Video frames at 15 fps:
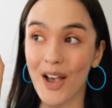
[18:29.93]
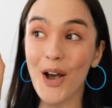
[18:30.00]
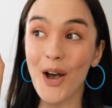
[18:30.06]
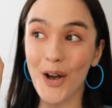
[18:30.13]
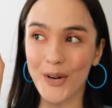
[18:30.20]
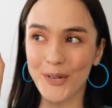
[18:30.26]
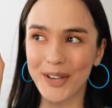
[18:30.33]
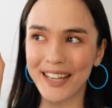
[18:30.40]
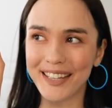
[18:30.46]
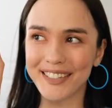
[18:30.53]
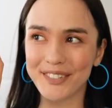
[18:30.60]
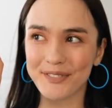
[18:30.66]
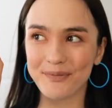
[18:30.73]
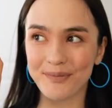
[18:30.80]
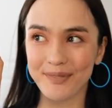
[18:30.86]
Okay,
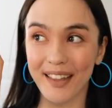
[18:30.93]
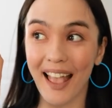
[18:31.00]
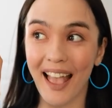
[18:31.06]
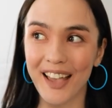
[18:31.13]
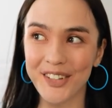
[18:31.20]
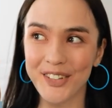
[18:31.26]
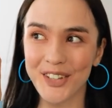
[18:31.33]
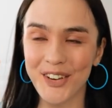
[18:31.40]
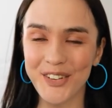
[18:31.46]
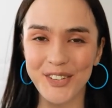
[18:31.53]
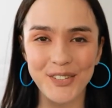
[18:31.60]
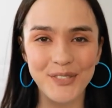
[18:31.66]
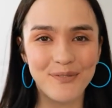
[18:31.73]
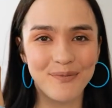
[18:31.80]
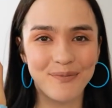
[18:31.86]
just watch and learn.
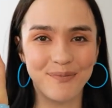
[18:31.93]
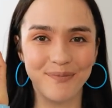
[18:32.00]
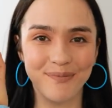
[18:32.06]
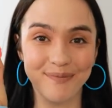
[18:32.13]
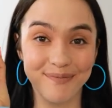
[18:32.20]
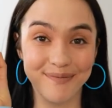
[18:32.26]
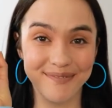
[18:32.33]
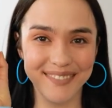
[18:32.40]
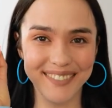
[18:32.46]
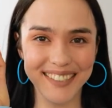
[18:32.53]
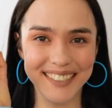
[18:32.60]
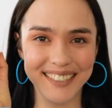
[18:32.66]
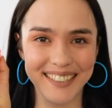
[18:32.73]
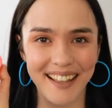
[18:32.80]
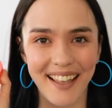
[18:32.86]

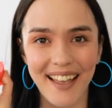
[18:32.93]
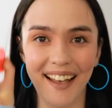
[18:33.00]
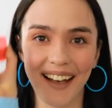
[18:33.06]
Ready?